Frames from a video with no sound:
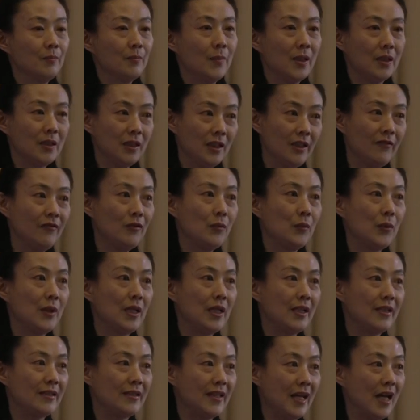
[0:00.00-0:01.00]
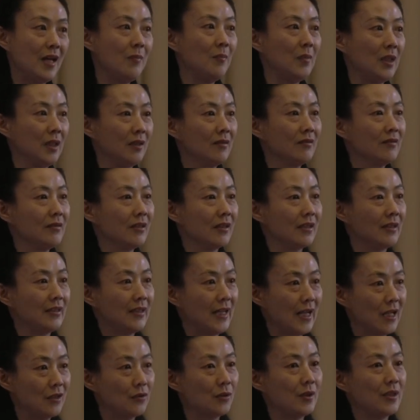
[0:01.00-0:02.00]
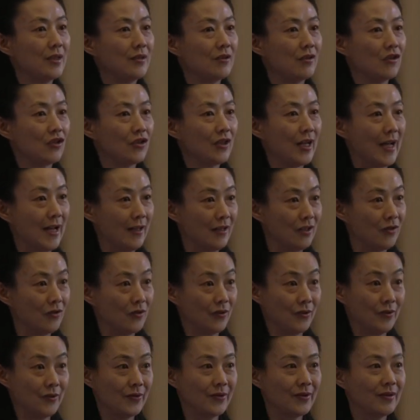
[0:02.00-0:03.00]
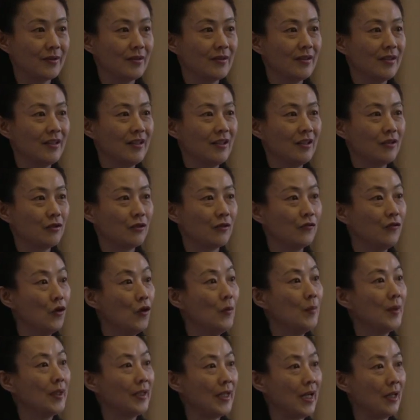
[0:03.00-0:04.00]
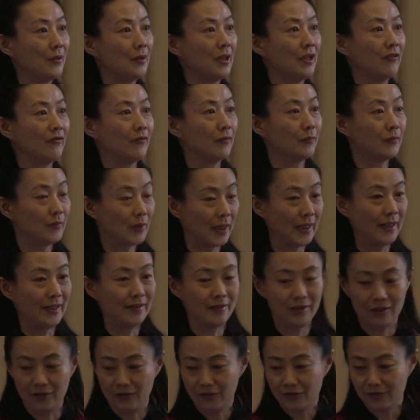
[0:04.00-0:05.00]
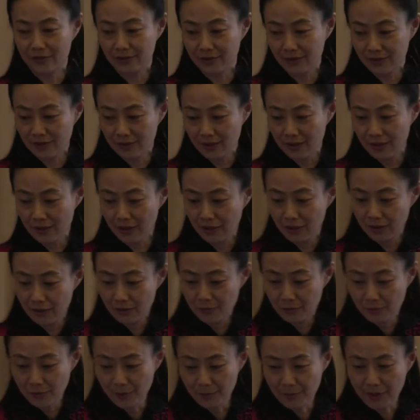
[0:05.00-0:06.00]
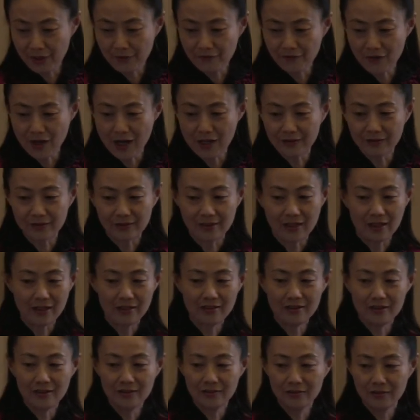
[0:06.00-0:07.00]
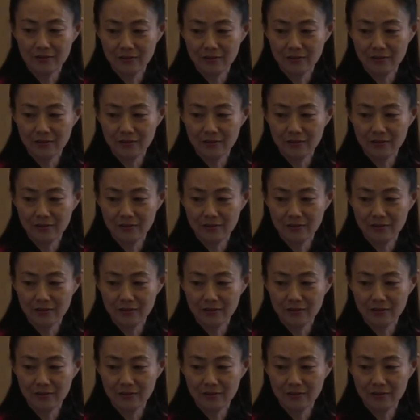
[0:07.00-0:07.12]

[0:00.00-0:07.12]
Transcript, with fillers: But if we examine the contextualist challenges to formal narrative poetics, we may find that